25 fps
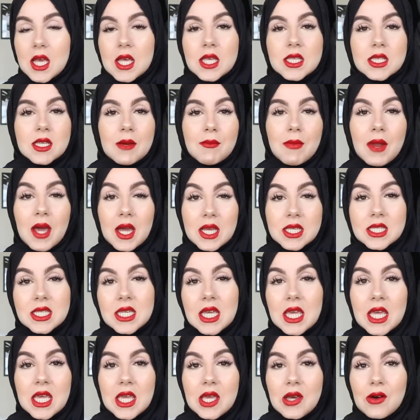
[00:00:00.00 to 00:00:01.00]
some nice
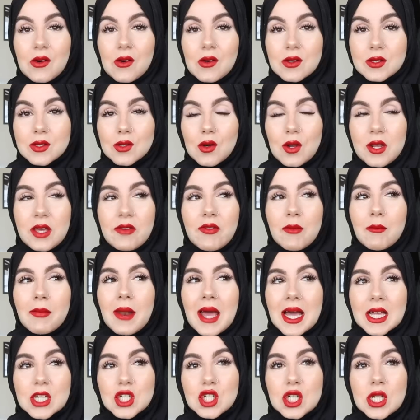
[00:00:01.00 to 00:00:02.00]
heels, or even
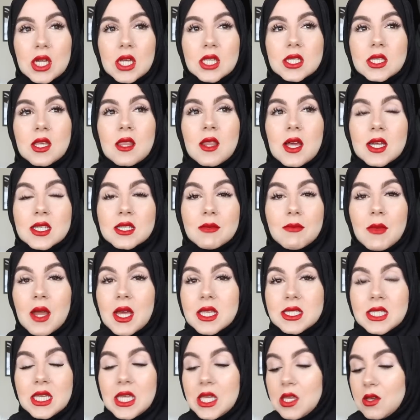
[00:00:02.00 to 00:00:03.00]
black jeans and like some
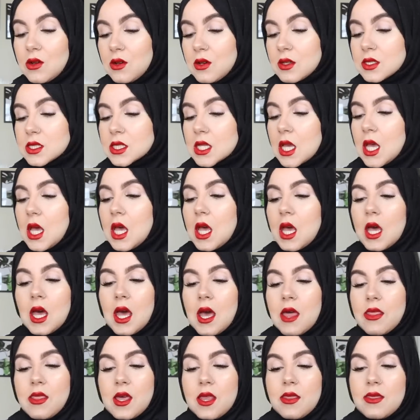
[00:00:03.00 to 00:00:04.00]
nice heels,
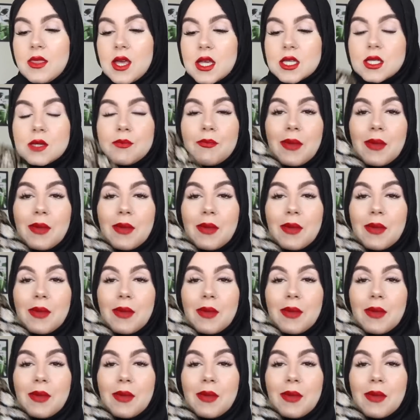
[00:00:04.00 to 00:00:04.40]
and then this